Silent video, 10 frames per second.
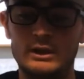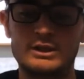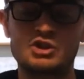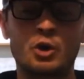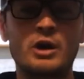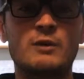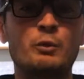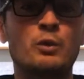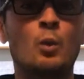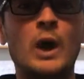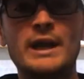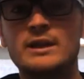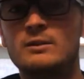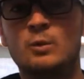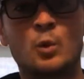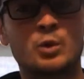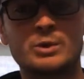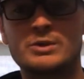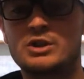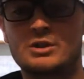Start off with white,
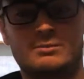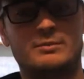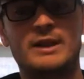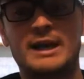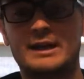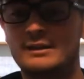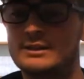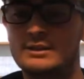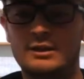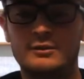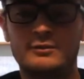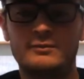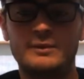orange, that kind of stuff.